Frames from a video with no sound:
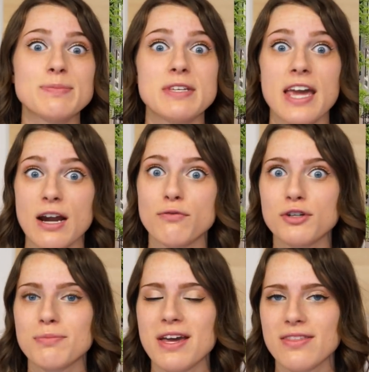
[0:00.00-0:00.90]
Be
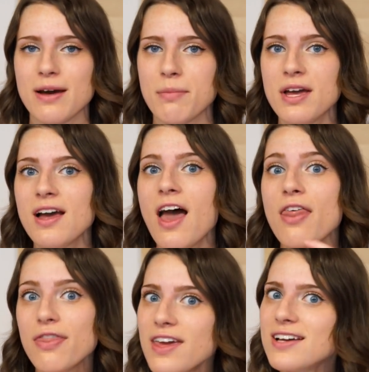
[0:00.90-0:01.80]
careful to make them
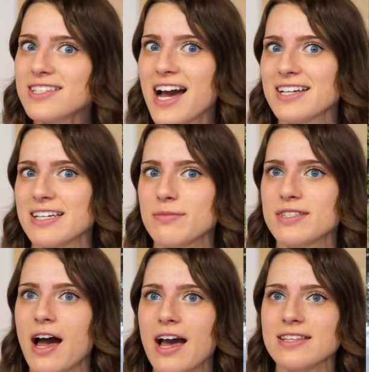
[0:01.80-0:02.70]
the exact same
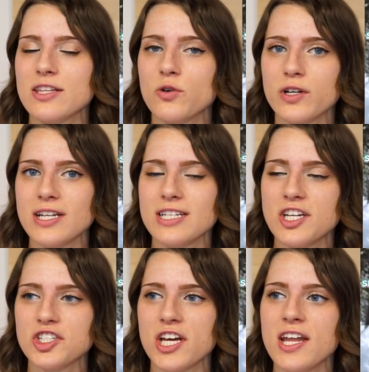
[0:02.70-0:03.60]
size and the
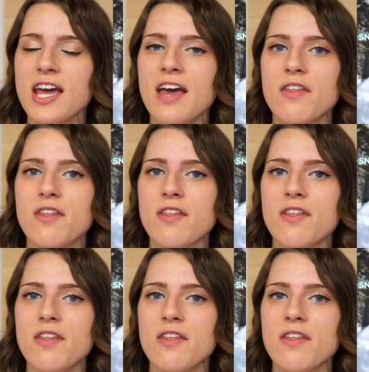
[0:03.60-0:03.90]
orientation.